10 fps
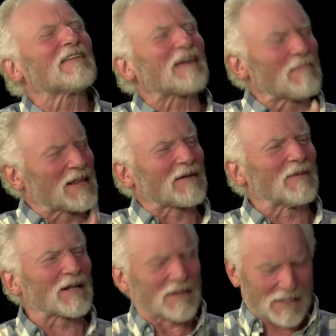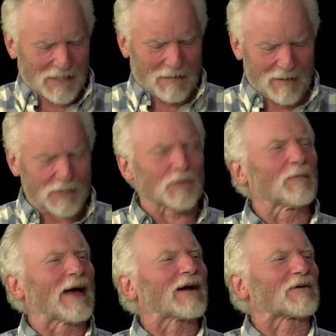you know I mean, these habitual
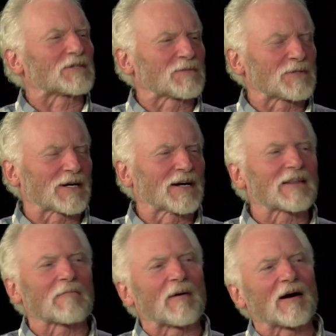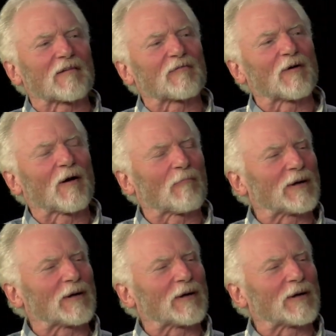mannerisms are another part of, of mm-hmm.